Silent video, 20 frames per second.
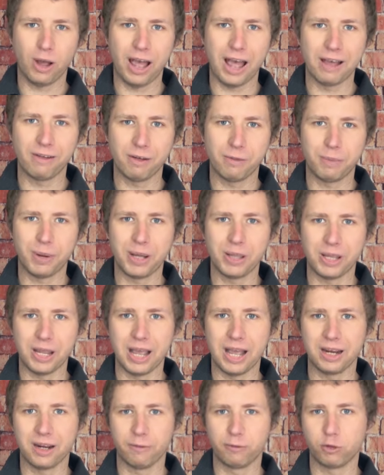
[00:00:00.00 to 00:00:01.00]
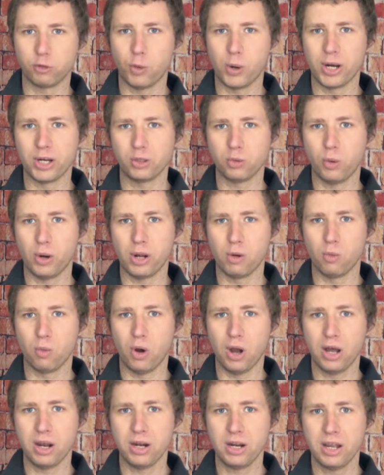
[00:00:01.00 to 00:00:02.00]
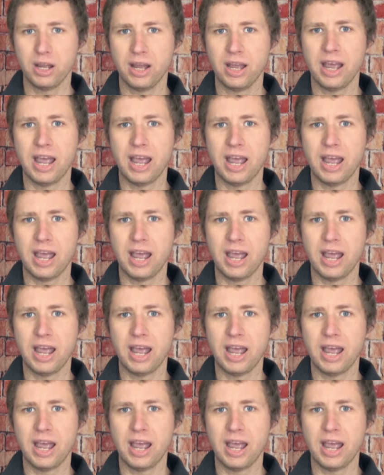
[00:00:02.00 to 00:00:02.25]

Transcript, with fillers: have it by the end of twenty twenty-one,